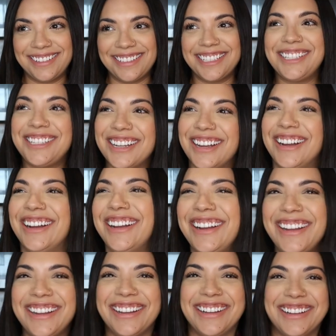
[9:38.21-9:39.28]

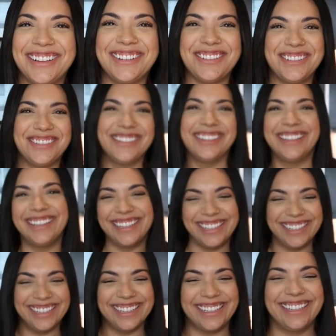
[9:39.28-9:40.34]
Stop. I'm not doing
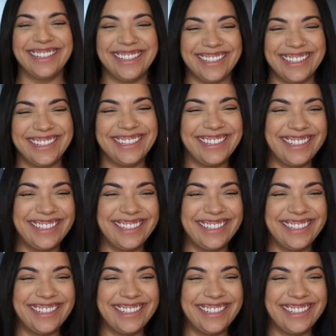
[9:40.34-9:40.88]
anything.